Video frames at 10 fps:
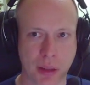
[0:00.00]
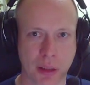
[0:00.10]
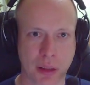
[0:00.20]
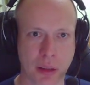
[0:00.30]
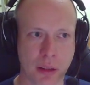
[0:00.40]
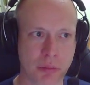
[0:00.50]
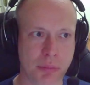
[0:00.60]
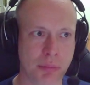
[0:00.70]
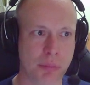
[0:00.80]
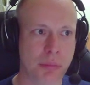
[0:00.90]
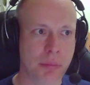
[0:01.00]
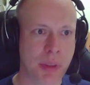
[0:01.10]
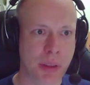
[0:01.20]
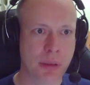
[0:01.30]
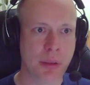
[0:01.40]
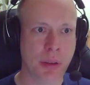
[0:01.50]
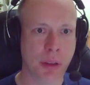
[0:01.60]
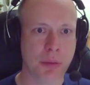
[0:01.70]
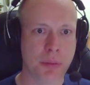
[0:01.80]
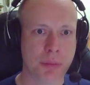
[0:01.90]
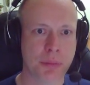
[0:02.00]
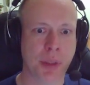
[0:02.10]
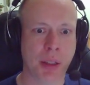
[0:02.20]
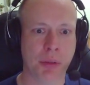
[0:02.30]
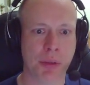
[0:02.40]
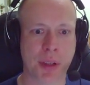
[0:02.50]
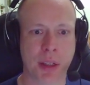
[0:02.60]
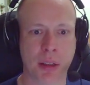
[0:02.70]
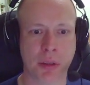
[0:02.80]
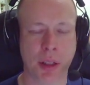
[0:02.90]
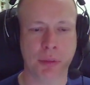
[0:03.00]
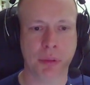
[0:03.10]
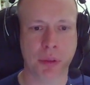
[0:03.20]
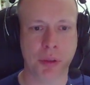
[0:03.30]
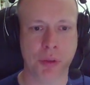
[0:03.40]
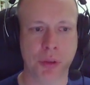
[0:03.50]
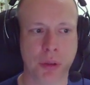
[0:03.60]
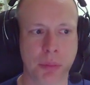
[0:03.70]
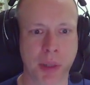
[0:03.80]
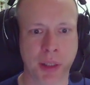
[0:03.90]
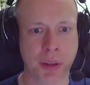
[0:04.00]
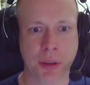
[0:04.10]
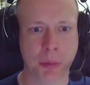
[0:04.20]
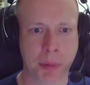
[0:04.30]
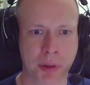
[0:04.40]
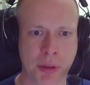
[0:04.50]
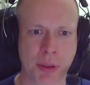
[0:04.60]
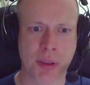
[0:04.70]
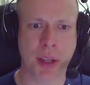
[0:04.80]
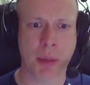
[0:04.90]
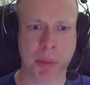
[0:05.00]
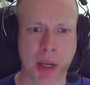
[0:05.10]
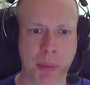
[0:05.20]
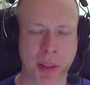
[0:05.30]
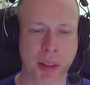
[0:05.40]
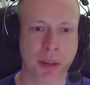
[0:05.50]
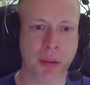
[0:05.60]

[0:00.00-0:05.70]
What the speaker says: Um, you know, when I was kind of looking for a new job and the opportunities kept coming in.